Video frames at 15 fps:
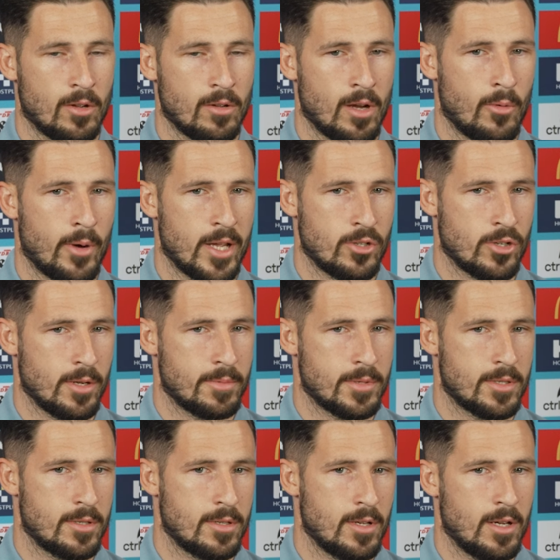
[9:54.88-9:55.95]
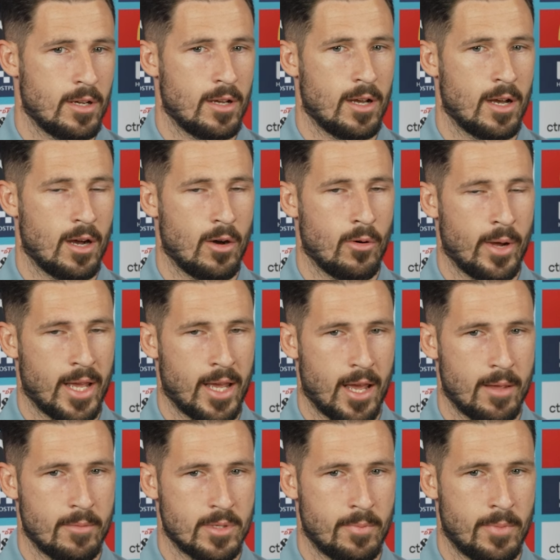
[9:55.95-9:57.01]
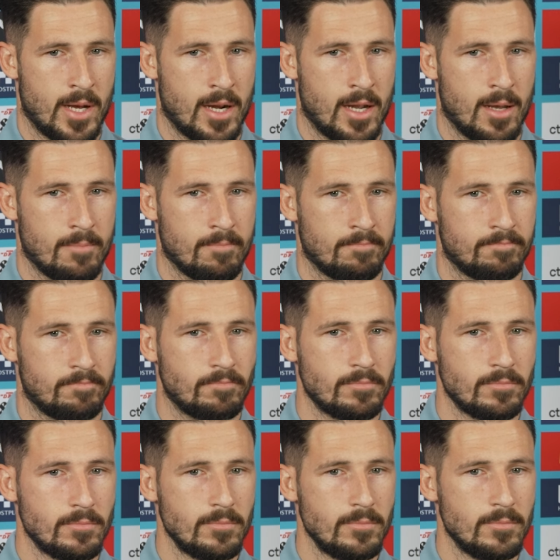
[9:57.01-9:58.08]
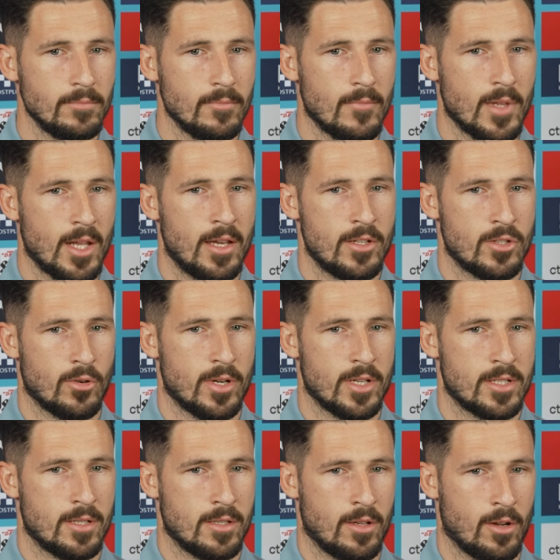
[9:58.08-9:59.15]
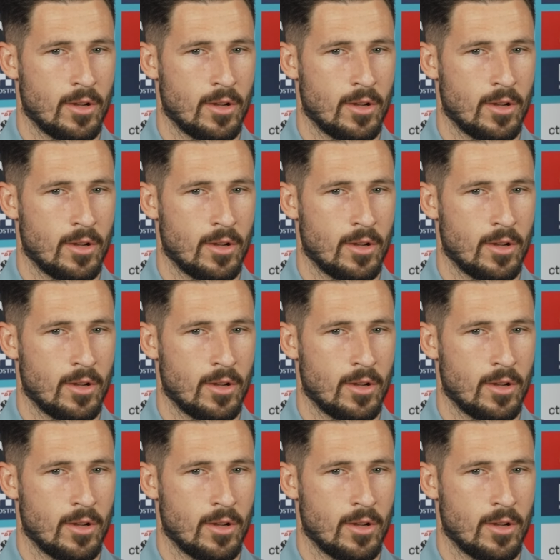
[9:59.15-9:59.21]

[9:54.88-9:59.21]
away trips, away games. But he's always,